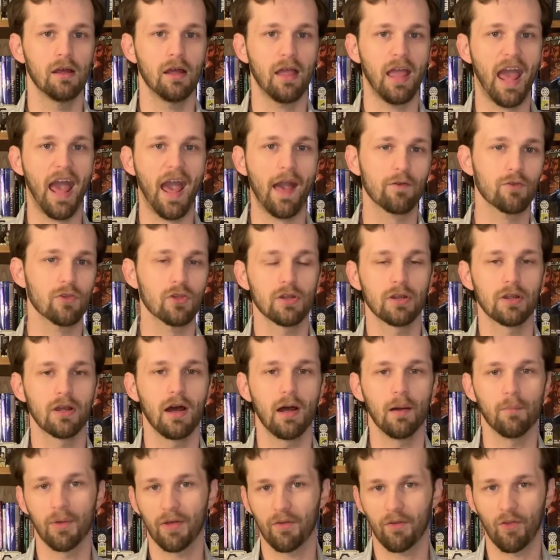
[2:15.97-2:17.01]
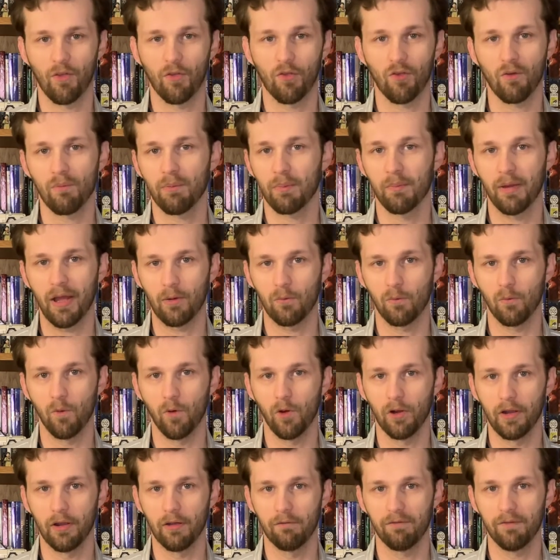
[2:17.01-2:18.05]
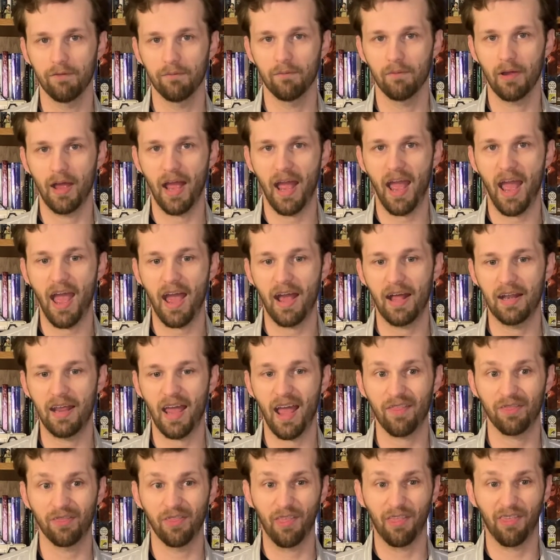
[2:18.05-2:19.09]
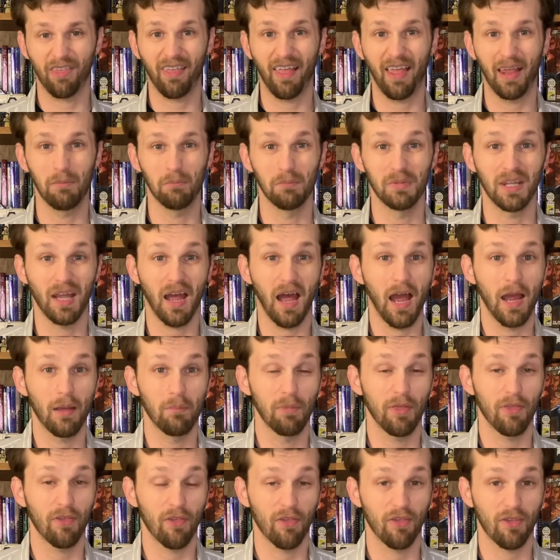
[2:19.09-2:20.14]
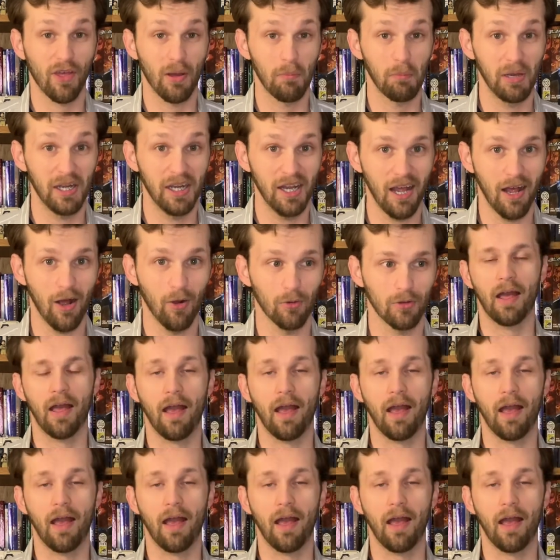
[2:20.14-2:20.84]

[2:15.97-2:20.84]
Action Comics and Superman would have had at the same time this is coming out.